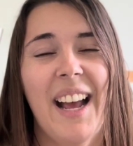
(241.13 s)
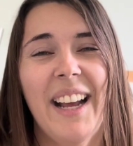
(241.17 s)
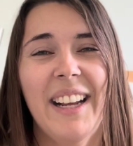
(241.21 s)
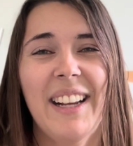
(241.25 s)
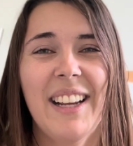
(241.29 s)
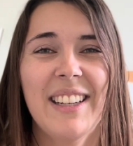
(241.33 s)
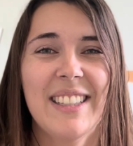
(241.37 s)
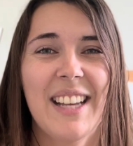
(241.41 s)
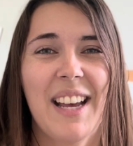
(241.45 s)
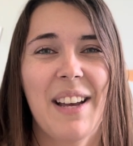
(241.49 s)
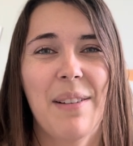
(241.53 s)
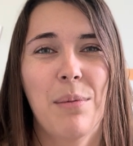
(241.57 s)
I
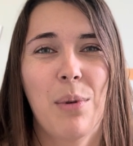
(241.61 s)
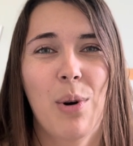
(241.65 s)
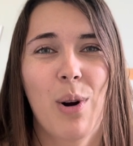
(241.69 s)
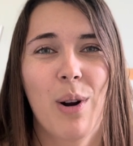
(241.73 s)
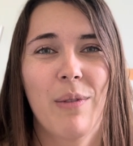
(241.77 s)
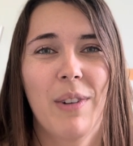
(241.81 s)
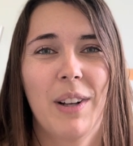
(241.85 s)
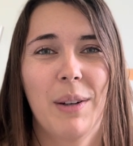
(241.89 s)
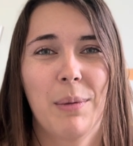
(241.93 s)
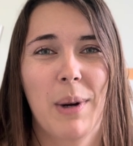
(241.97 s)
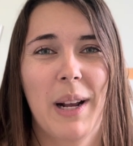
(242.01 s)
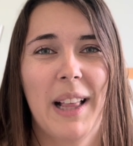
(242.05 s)
got to have more
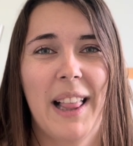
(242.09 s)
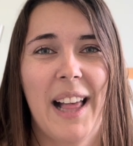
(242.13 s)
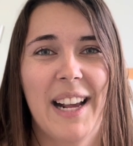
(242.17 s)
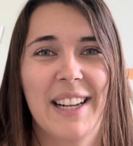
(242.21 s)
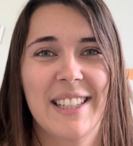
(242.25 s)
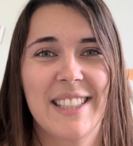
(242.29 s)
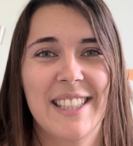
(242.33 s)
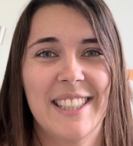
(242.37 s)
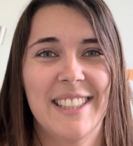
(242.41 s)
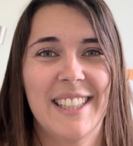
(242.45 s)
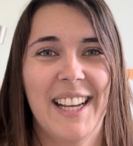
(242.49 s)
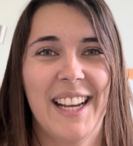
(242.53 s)
of a
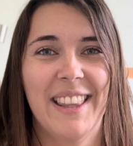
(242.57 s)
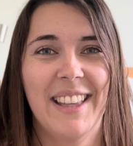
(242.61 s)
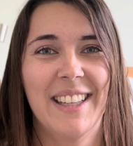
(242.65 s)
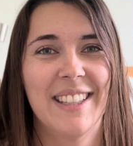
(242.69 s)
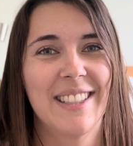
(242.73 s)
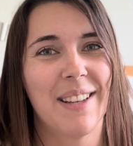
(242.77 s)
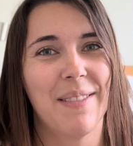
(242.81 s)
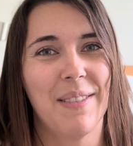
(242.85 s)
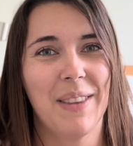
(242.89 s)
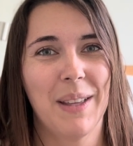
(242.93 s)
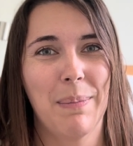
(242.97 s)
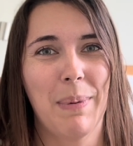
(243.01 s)
relaxing day than
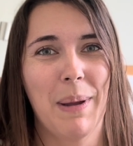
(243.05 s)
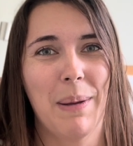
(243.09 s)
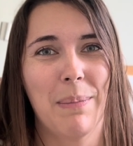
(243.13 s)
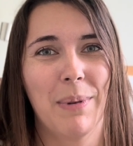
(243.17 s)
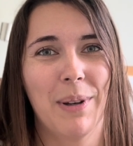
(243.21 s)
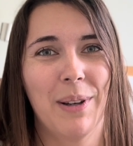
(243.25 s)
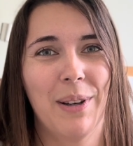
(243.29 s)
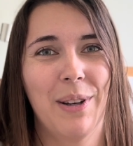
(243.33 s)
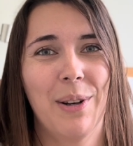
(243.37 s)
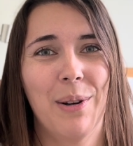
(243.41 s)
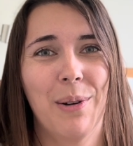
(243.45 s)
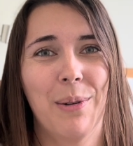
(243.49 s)
some of the
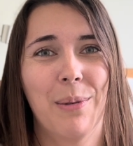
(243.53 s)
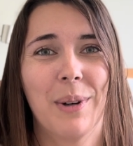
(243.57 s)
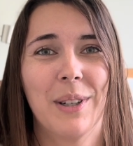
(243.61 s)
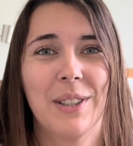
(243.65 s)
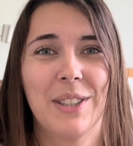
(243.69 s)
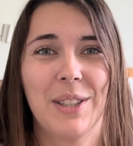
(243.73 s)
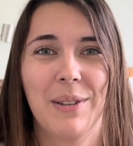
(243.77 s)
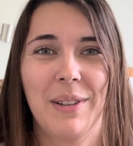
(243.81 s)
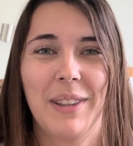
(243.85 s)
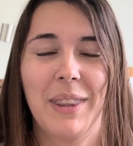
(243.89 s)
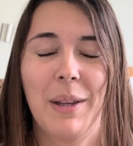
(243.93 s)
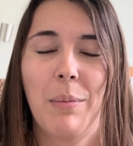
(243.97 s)
people who were
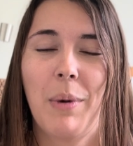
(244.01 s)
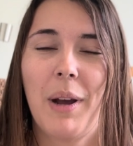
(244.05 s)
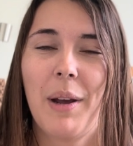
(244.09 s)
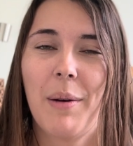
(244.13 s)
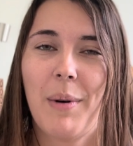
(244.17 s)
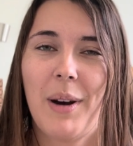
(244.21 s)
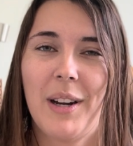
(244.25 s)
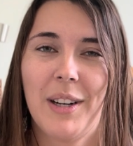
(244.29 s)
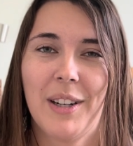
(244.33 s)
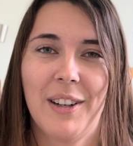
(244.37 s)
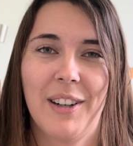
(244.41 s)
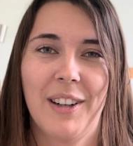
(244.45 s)
doing the
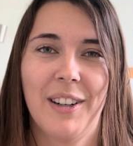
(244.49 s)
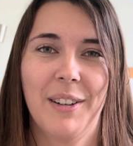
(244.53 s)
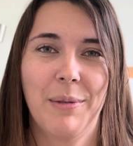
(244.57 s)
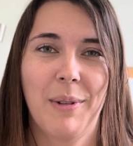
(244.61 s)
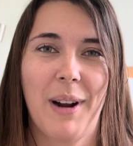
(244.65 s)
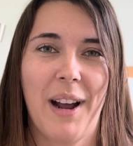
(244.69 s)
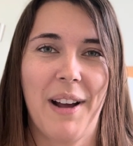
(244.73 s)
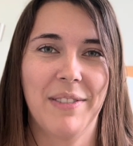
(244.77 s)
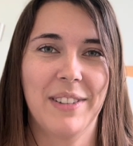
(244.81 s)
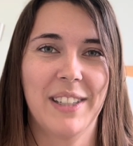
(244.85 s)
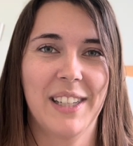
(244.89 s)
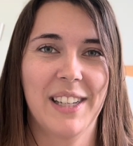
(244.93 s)
whitewater
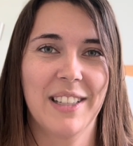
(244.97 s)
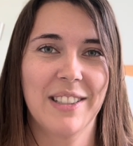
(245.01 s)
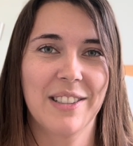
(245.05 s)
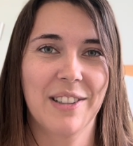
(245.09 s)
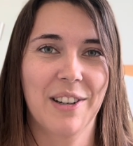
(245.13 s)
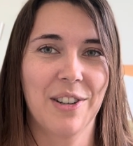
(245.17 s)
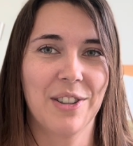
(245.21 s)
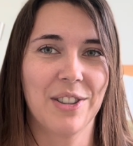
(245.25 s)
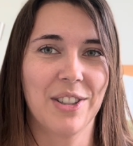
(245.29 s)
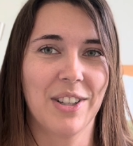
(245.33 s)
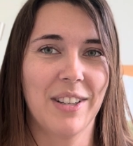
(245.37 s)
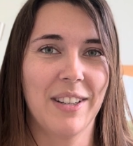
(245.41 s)
rafting
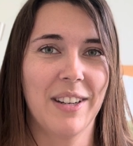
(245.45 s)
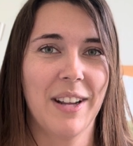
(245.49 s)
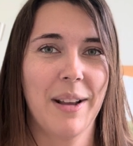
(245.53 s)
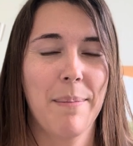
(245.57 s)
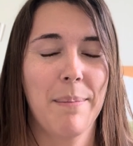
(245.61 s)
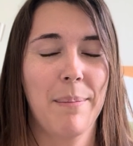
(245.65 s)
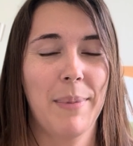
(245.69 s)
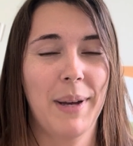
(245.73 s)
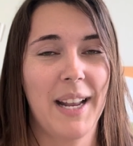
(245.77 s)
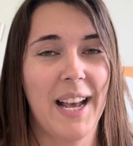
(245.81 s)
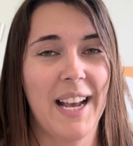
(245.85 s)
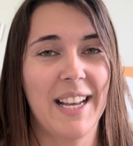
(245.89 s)
excursion.
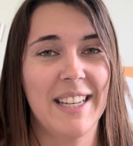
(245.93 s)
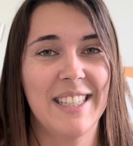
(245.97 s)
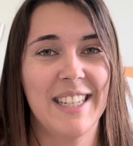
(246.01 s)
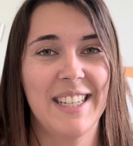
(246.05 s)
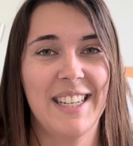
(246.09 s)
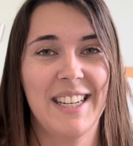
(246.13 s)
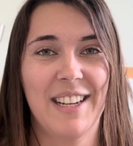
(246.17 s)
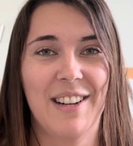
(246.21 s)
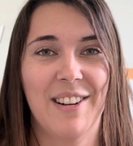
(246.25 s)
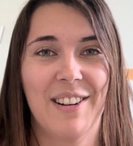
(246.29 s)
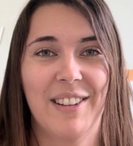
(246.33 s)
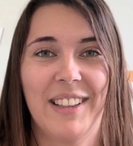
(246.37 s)
But I did
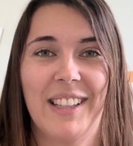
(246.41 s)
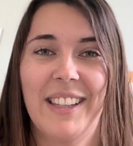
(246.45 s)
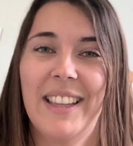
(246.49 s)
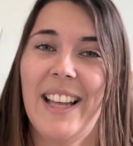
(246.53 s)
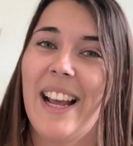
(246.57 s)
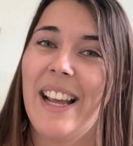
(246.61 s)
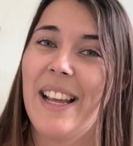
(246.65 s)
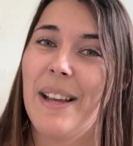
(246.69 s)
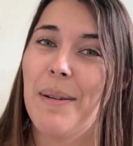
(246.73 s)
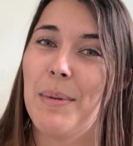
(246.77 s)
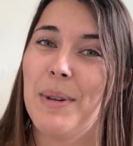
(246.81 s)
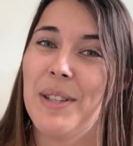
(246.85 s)
hear that
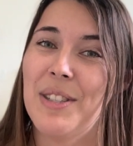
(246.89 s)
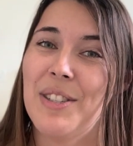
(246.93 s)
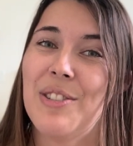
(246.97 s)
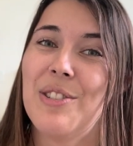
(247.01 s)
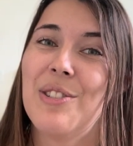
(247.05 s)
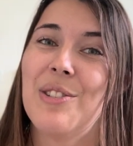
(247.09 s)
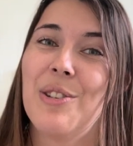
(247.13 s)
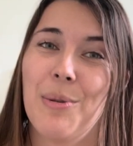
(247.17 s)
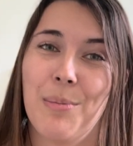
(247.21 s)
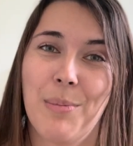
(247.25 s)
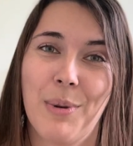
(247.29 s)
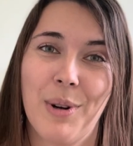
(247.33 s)
it was
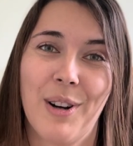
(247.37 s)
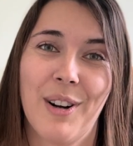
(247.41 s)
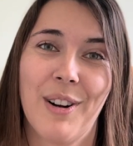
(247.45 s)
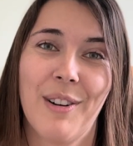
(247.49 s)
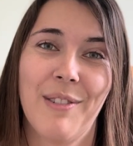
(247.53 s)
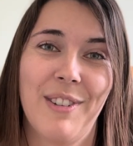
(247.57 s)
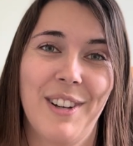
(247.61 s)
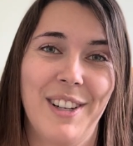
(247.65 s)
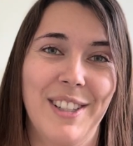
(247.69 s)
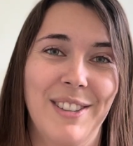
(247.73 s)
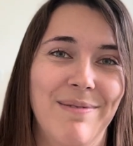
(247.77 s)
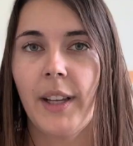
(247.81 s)
super
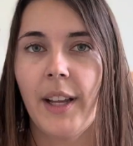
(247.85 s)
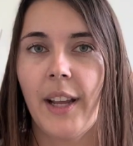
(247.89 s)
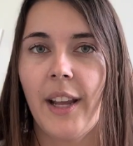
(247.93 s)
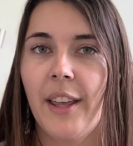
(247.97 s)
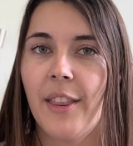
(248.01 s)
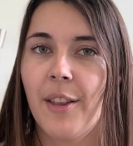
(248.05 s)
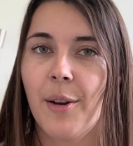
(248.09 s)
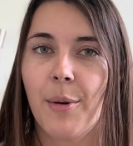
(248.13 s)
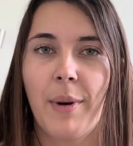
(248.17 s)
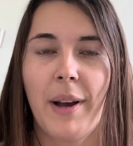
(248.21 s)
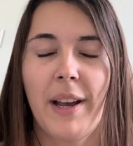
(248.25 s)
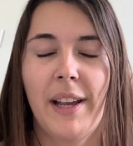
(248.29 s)
fun.
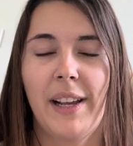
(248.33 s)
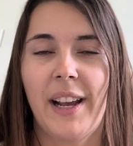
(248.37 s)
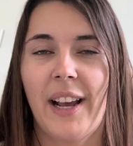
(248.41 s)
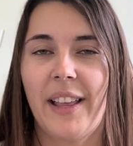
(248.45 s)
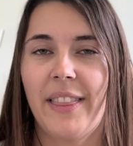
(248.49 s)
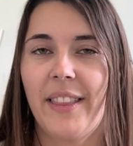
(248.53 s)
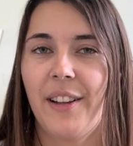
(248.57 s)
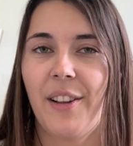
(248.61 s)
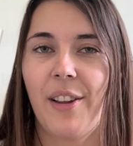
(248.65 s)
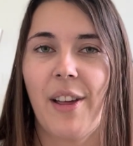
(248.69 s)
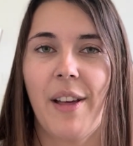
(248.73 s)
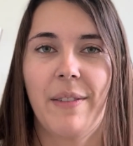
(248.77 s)
Either way, I
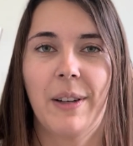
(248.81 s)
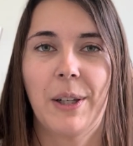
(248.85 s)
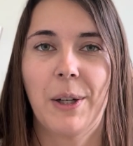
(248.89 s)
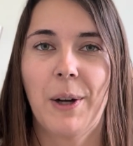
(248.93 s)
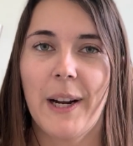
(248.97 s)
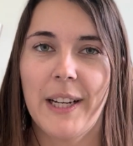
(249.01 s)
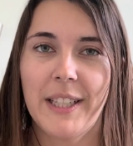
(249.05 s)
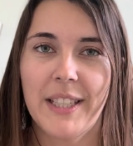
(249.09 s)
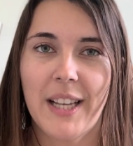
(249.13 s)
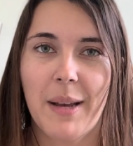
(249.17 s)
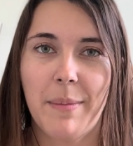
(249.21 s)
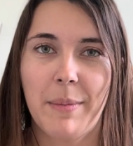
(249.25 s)
think you'll have a
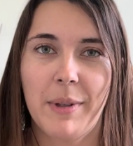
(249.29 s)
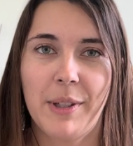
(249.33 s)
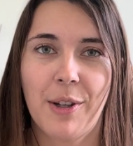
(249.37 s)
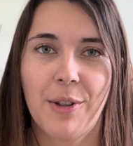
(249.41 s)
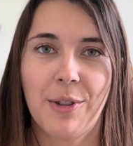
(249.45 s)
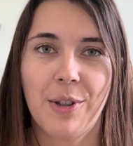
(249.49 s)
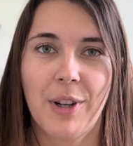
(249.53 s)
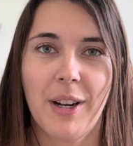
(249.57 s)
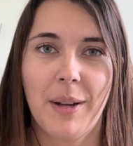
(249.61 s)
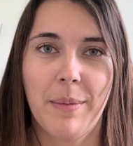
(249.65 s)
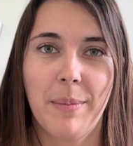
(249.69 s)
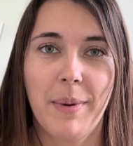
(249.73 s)
great time on your
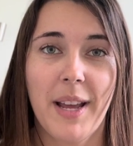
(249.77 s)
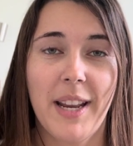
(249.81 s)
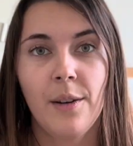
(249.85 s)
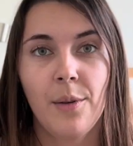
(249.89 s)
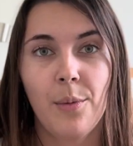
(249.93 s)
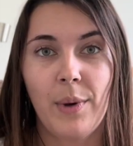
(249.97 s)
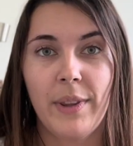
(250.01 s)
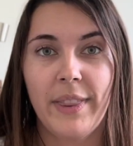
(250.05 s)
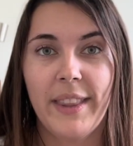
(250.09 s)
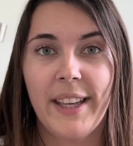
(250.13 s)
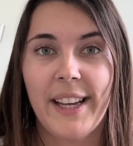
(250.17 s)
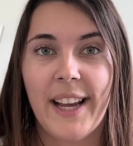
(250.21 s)
trip.
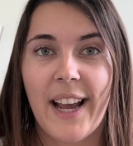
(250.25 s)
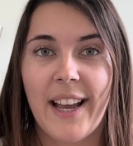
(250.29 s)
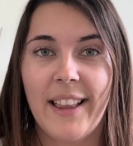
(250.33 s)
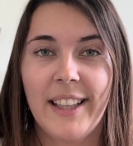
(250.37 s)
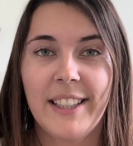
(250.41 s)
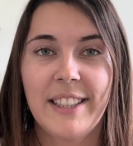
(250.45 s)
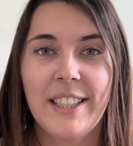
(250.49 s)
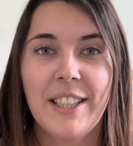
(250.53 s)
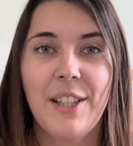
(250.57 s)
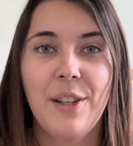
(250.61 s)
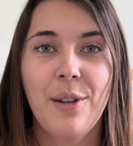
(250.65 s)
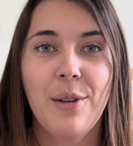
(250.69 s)
One thing I
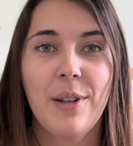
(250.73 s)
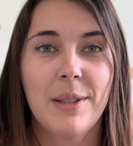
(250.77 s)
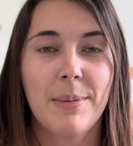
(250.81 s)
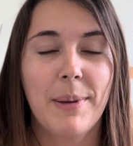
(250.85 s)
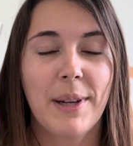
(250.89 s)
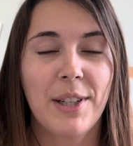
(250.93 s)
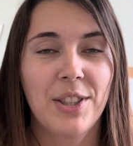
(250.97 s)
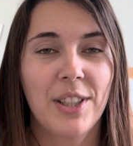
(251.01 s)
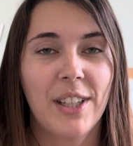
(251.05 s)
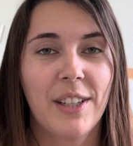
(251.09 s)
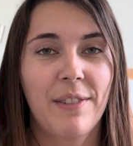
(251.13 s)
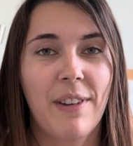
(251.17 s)
like to do,
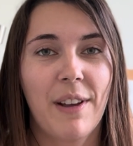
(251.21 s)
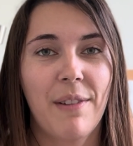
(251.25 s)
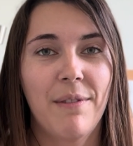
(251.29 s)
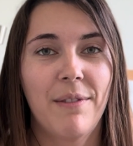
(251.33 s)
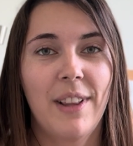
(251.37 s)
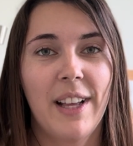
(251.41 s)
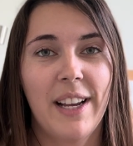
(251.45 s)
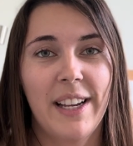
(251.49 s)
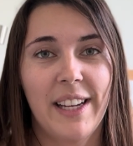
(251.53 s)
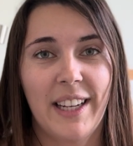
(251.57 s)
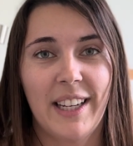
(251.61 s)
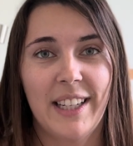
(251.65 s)
especially if I'm
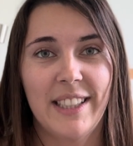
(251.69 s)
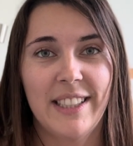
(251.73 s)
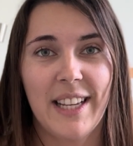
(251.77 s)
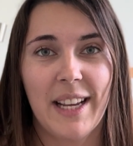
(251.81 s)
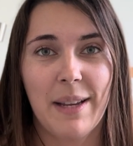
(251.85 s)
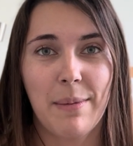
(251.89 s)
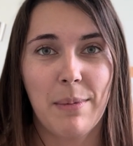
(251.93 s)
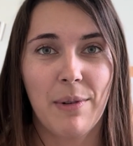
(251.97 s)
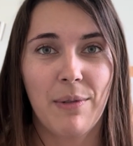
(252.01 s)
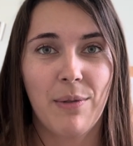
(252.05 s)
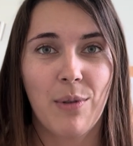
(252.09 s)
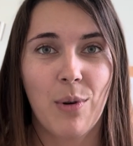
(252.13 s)
flying in the day
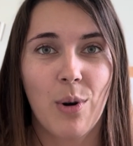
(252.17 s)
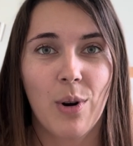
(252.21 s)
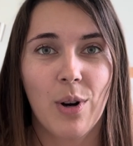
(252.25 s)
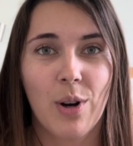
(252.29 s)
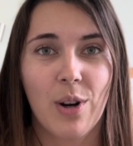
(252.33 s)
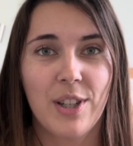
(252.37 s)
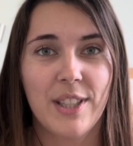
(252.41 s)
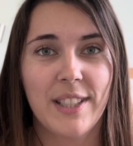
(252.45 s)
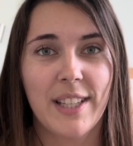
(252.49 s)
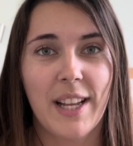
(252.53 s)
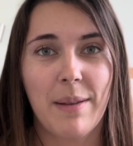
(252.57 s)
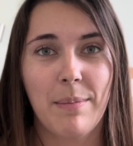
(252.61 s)
before
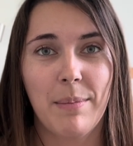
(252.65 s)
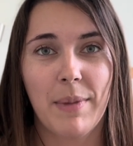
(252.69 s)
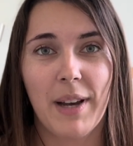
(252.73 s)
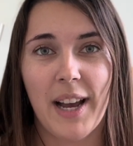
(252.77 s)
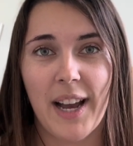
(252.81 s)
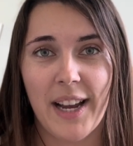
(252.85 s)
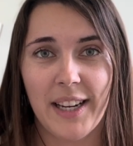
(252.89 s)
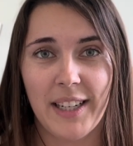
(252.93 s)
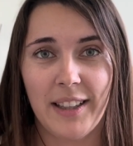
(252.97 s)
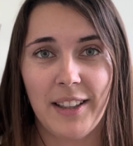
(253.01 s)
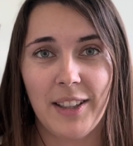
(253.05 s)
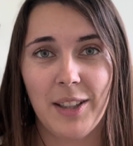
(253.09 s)
or staying
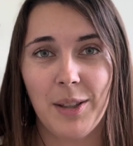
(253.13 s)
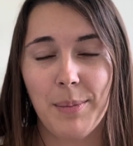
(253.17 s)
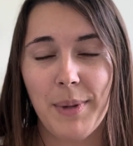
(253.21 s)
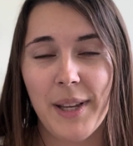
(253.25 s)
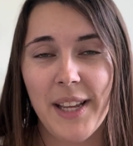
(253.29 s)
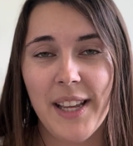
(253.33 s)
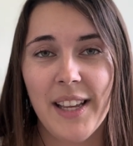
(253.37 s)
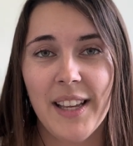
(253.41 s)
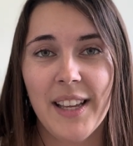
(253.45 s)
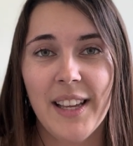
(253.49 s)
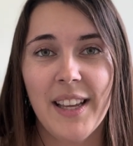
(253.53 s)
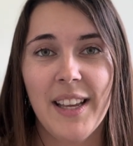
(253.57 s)
behind a little bit,